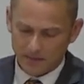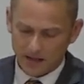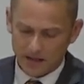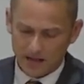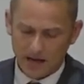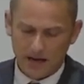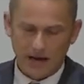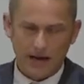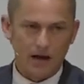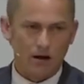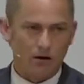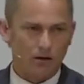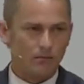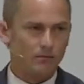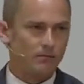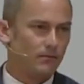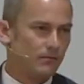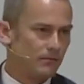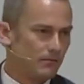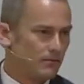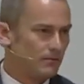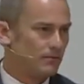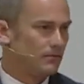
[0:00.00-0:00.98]
And now,
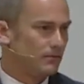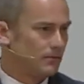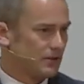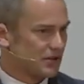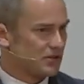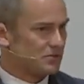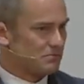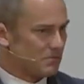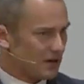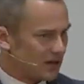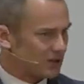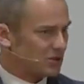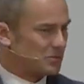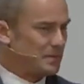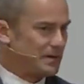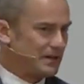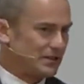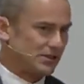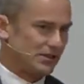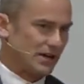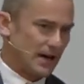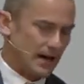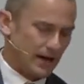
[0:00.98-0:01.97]
this must
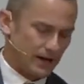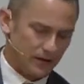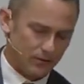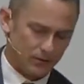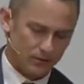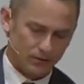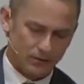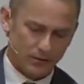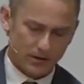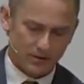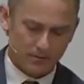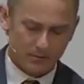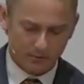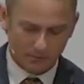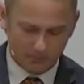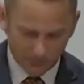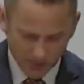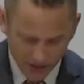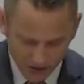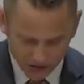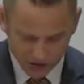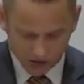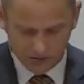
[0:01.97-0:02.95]
be said, we
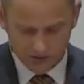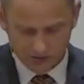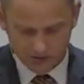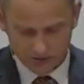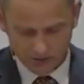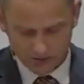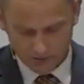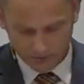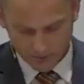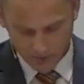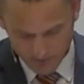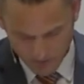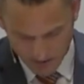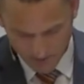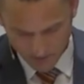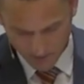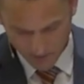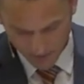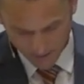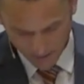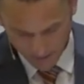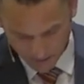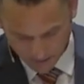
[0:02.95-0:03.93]
must
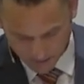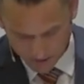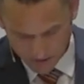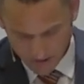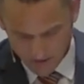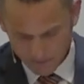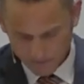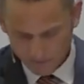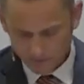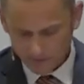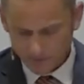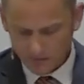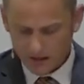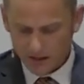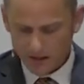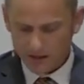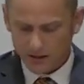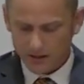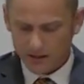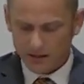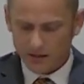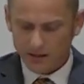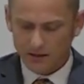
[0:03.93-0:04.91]
remember this,
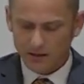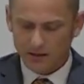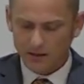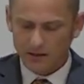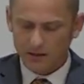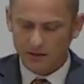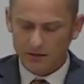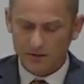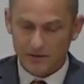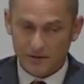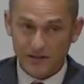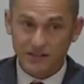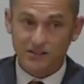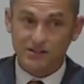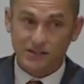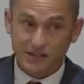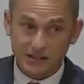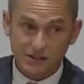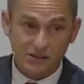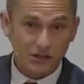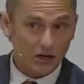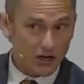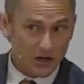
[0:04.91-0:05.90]
this
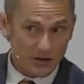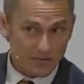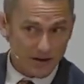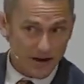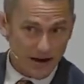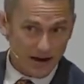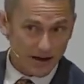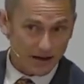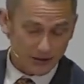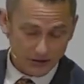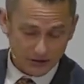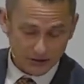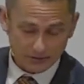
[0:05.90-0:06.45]
is a command.